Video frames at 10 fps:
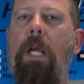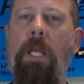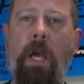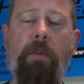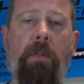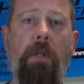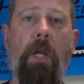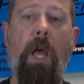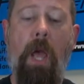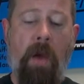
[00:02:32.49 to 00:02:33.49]
Yes,
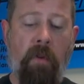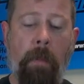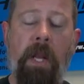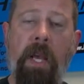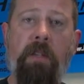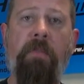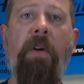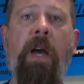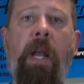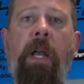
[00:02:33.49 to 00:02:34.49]
everybody has a
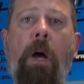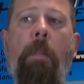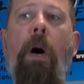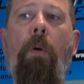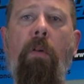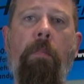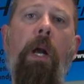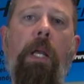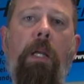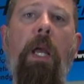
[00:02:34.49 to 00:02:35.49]
finite amount of
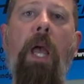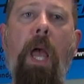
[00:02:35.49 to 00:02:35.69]
money.